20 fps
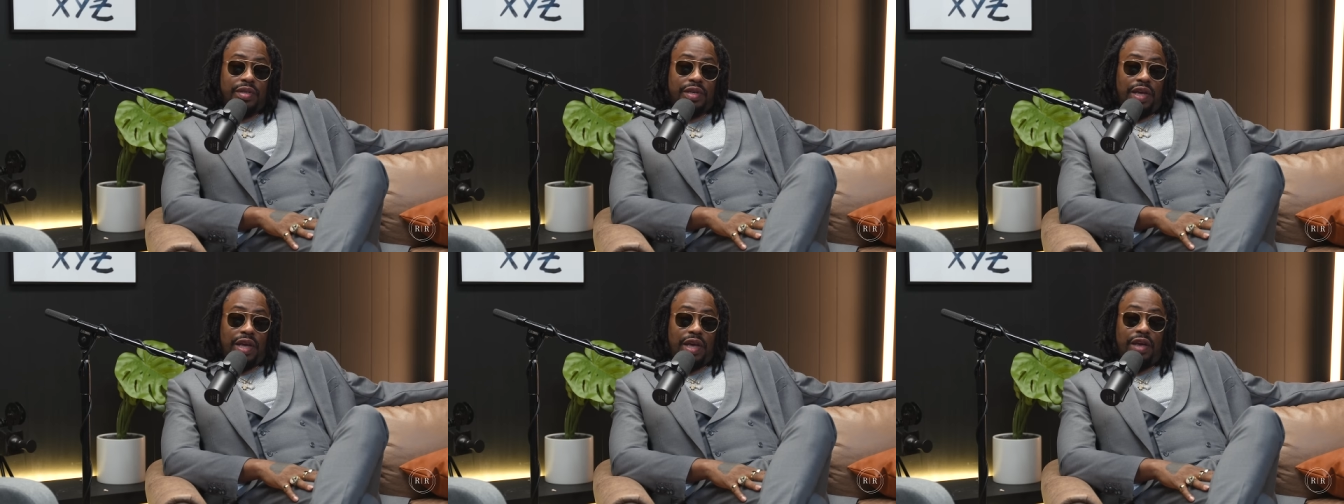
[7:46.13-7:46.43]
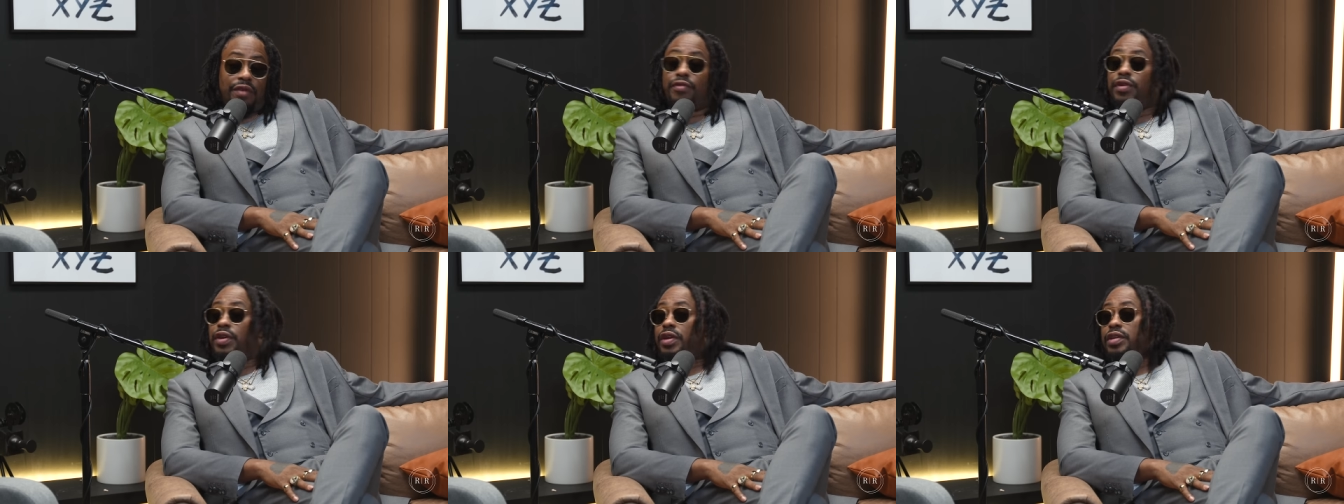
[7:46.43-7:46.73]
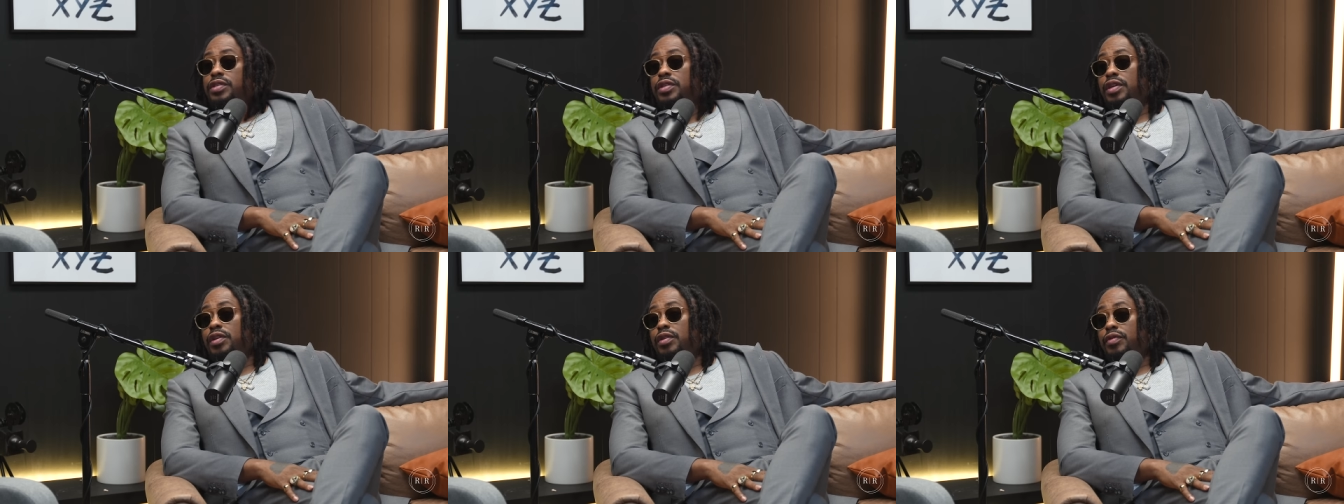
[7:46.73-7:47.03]

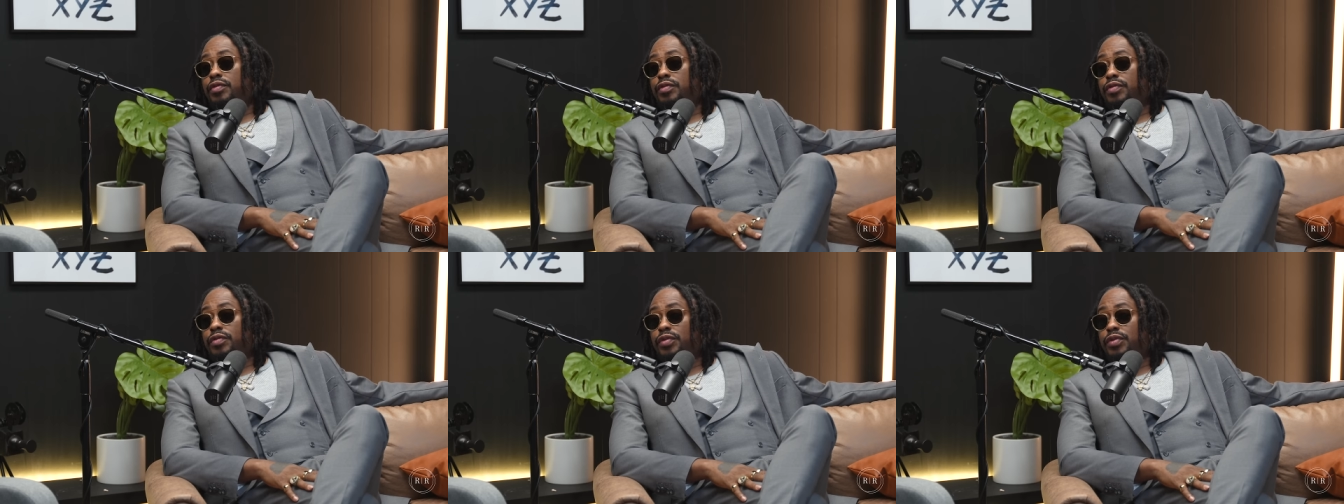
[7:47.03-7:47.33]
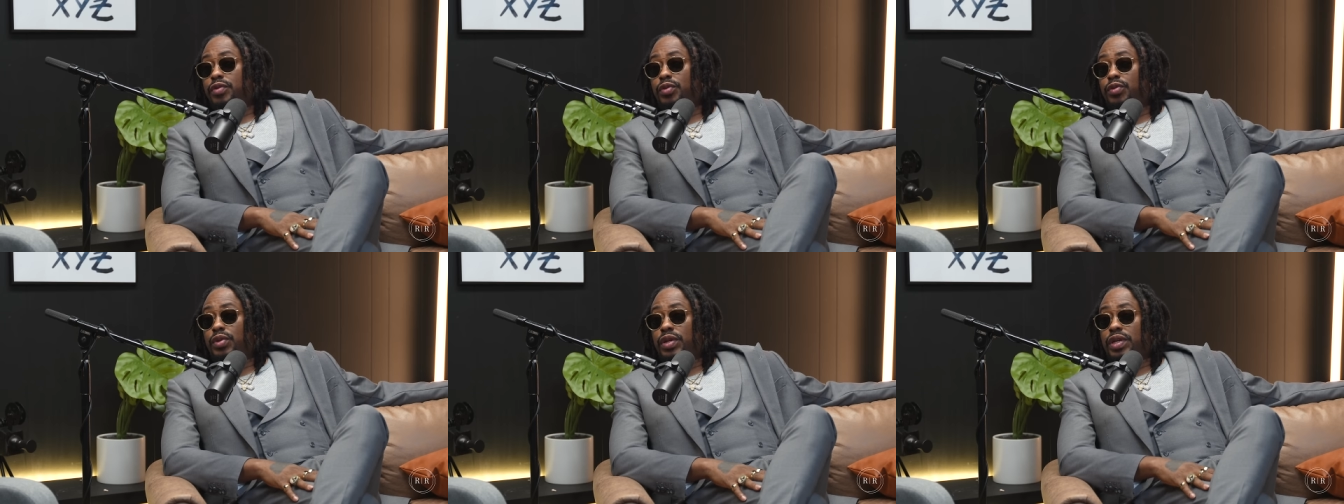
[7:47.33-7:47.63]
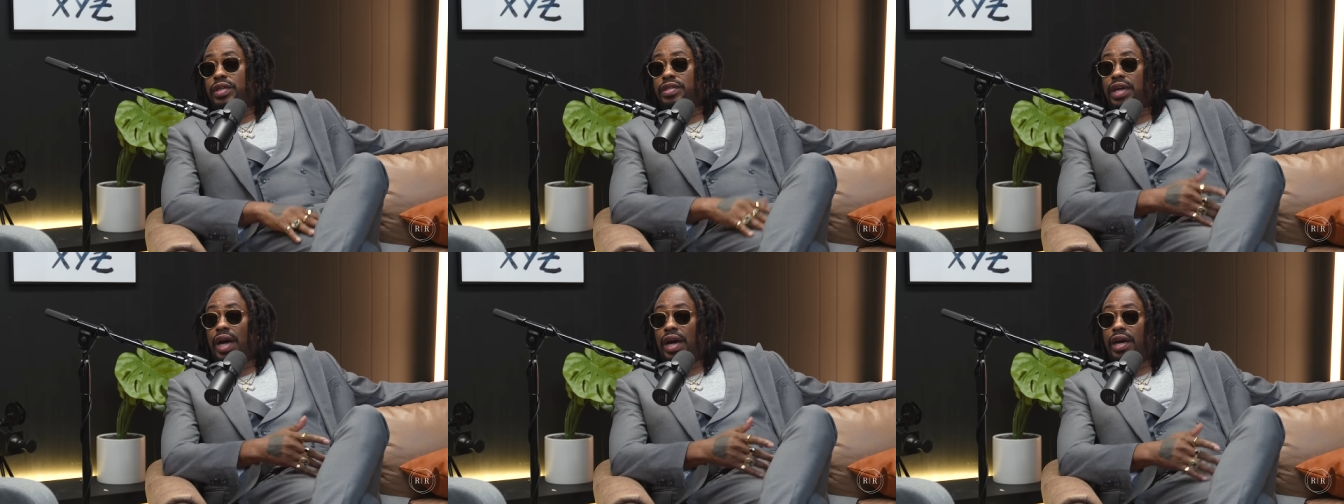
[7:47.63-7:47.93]
envious of you the
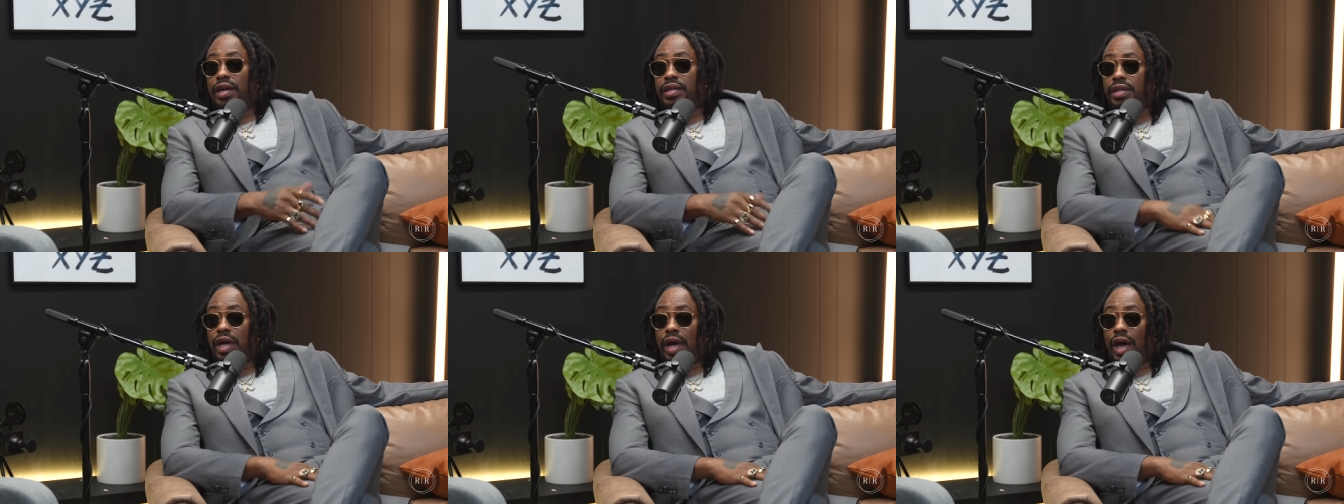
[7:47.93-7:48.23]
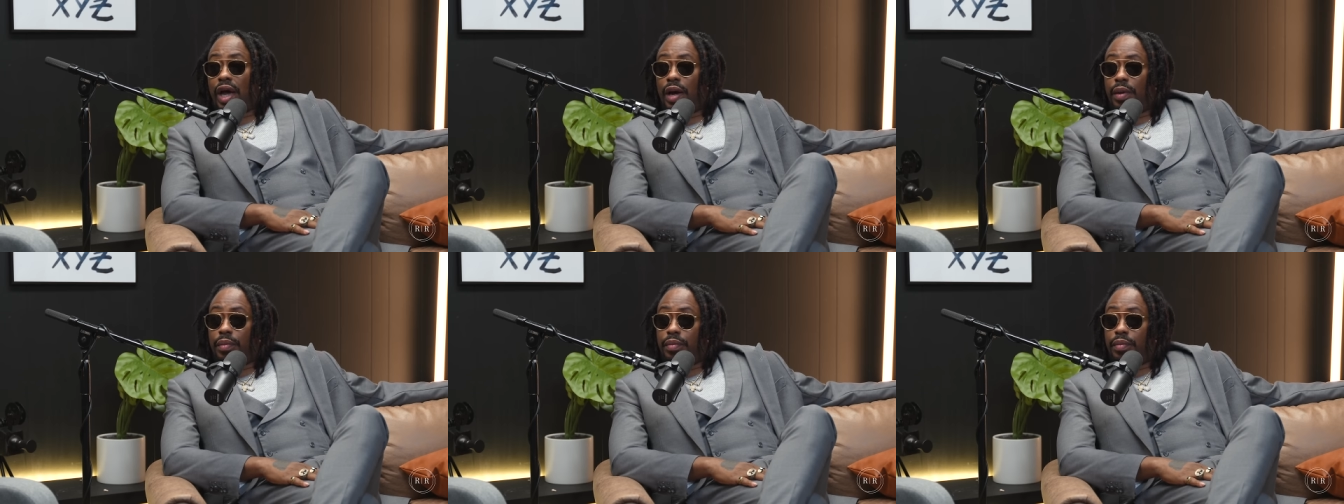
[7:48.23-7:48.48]
entire time.